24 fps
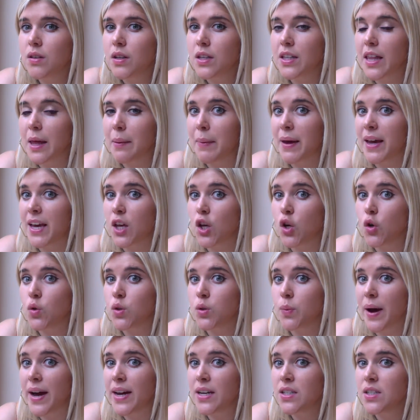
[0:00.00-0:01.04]
Are they making you
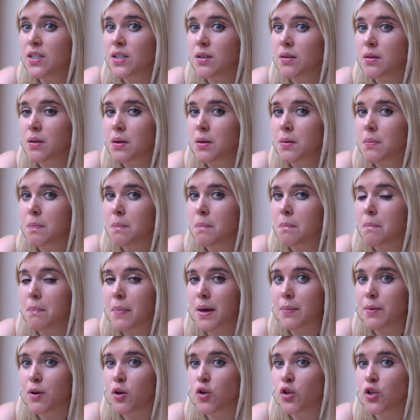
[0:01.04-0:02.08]
sweat?
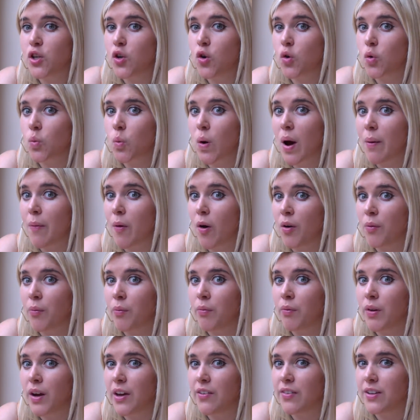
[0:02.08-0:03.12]
Maybe you should not wear one
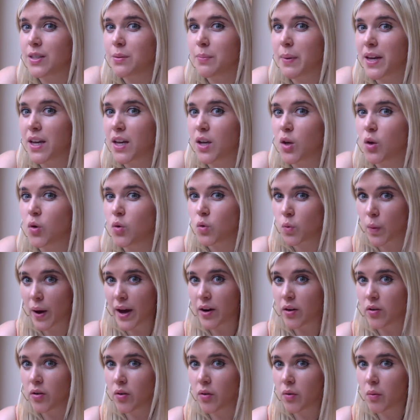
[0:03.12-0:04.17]
if it's making you
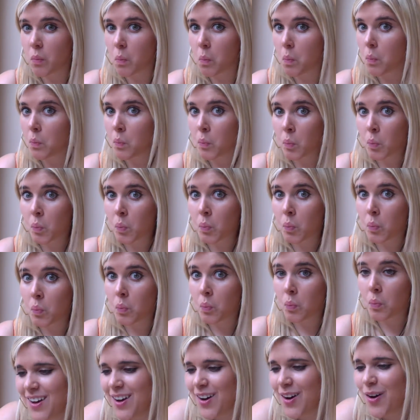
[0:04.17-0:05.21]
sweat.
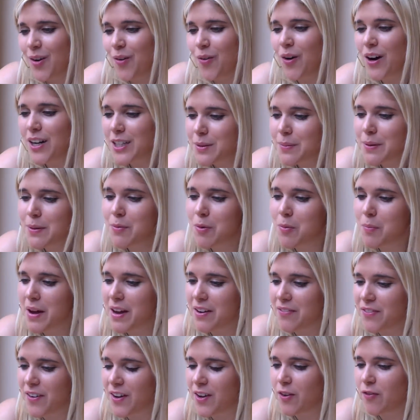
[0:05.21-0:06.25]
Why do people make
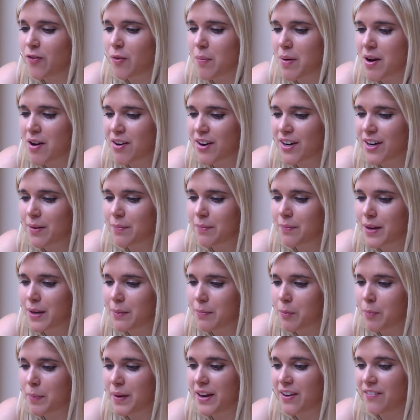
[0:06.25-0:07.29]
fun of American
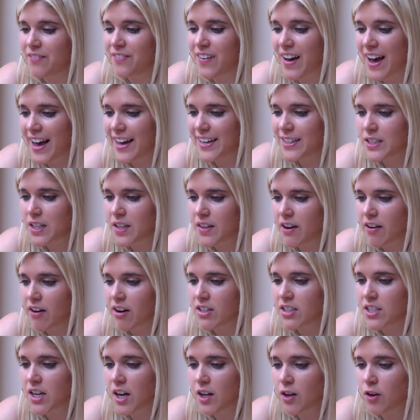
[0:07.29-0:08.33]
people being fat? There are a
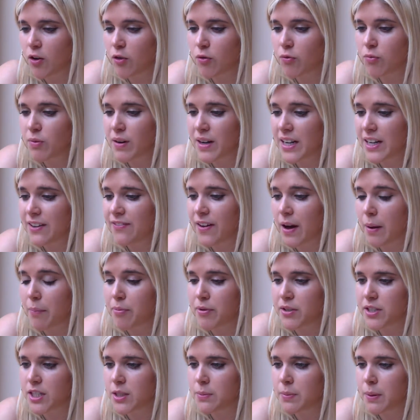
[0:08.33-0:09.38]
ton of really fat
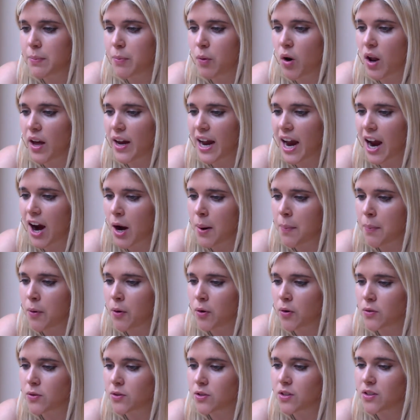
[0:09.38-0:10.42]
British people like Harry
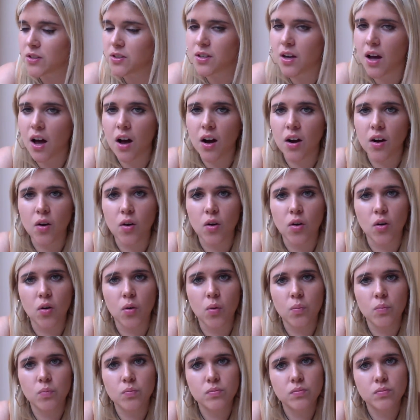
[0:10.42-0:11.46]
Potter's uncle.